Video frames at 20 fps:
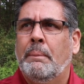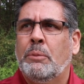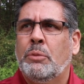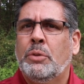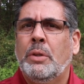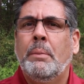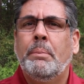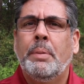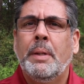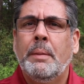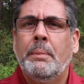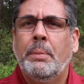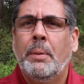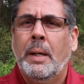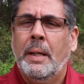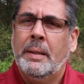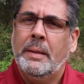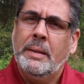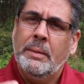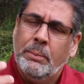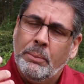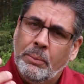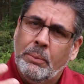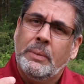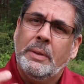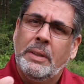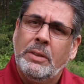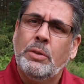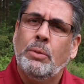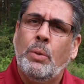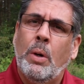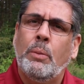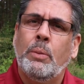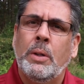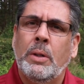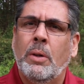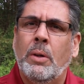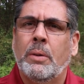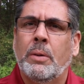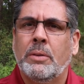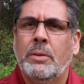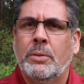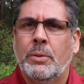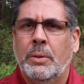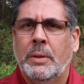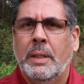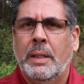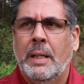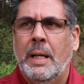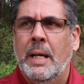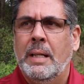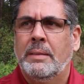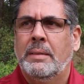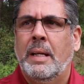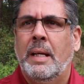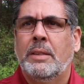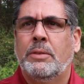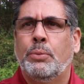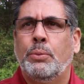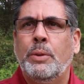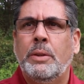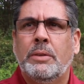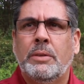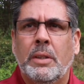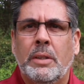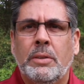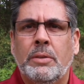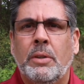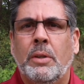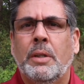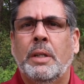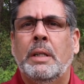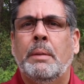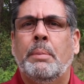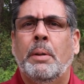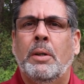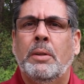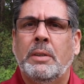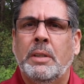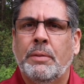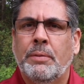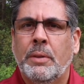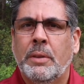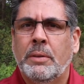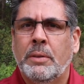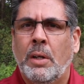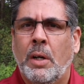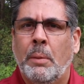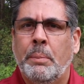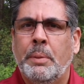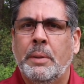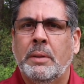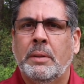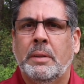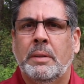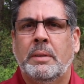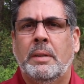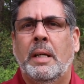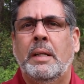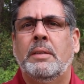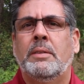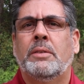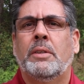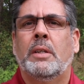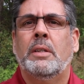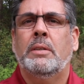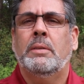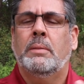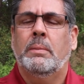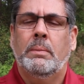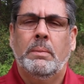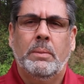Some people, and this is what we notice during the class, as we start talking about different topics, as I start